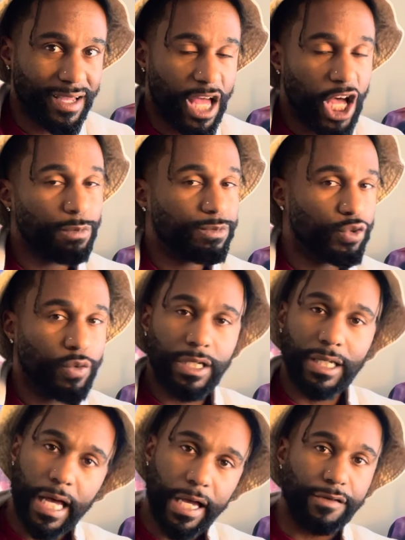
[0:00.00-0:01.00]
helps you in
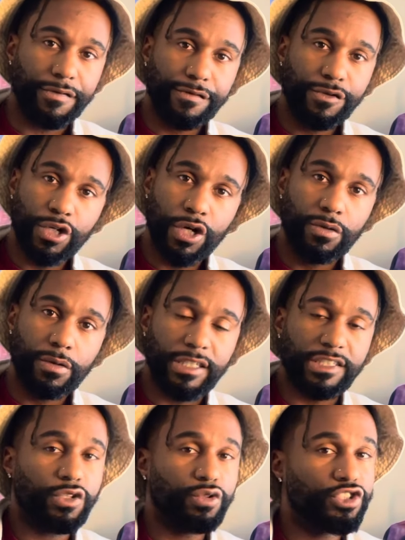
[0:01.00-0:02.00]
your life, and
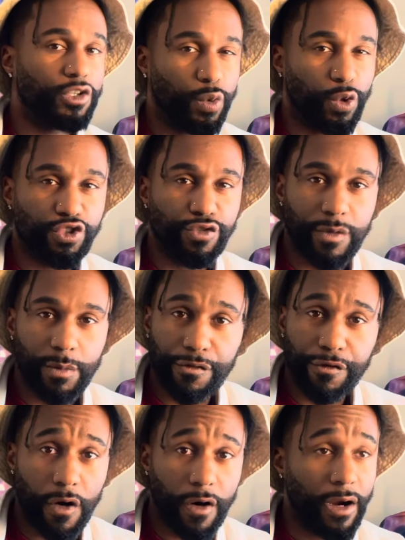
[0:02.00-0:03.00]
still support you from
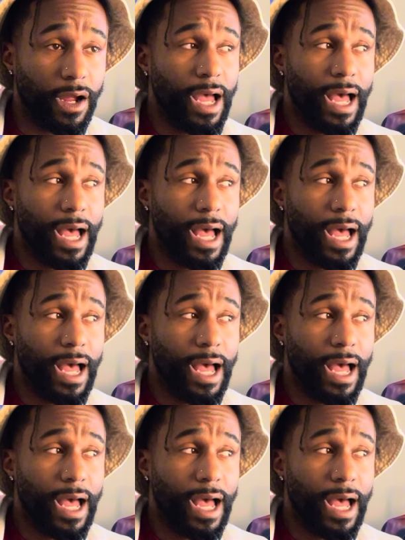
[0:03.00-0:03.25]
afar.